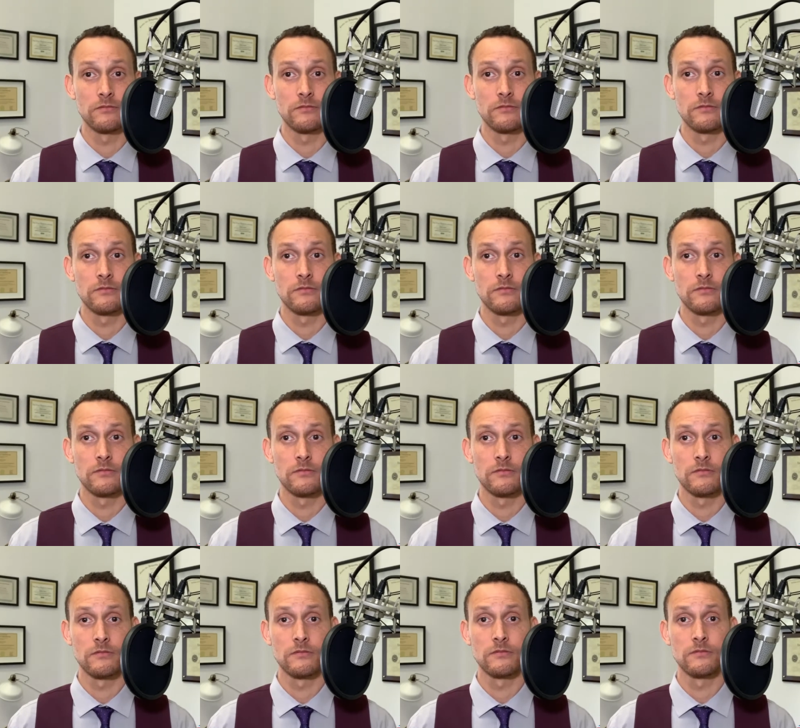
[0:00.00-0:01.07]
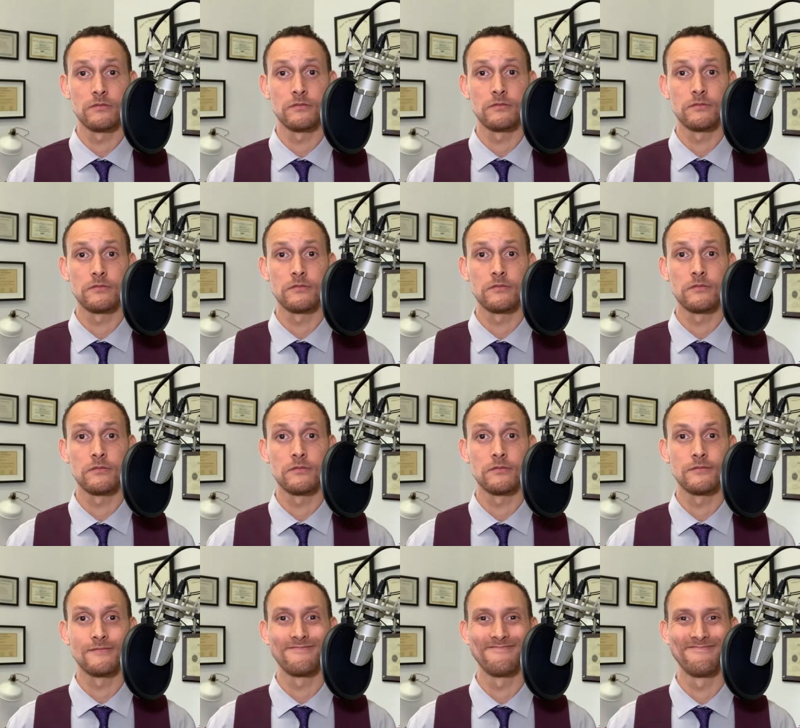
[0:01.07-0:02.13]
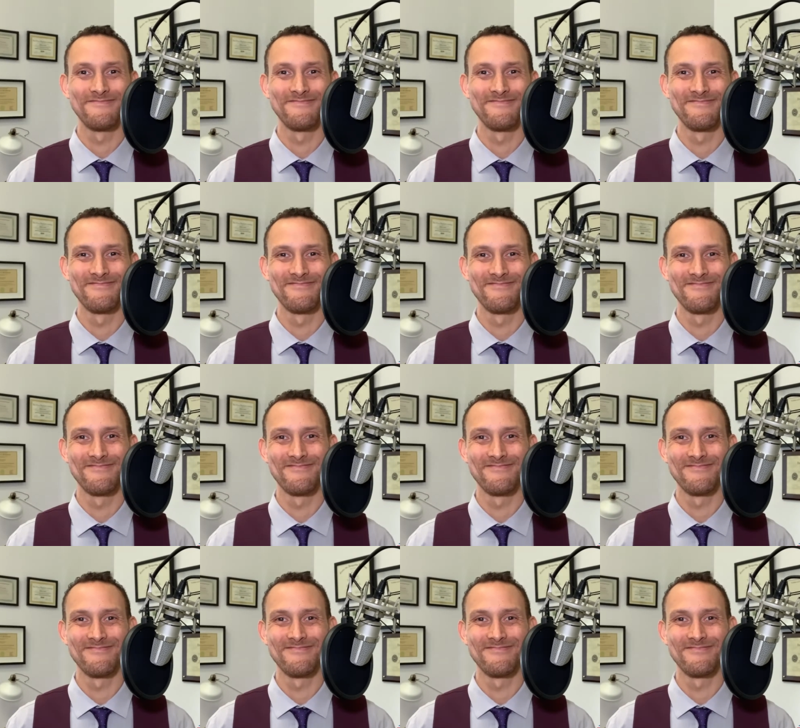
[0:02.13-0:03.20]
[no speech]